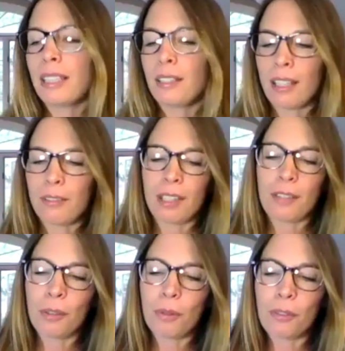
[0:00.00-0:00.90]

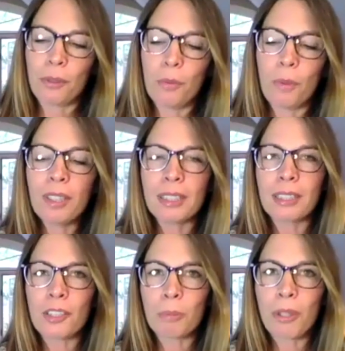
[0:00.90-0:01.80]
if we weren't
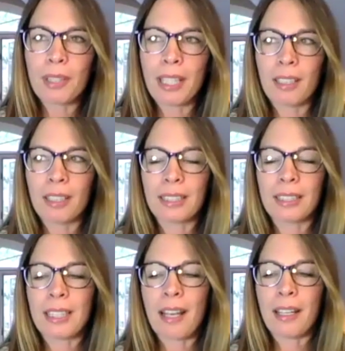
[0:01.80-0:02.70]
such a pronatalist
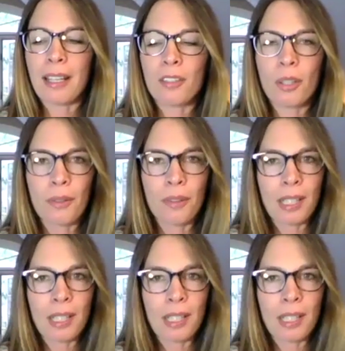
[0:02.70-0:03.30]
society, I don't think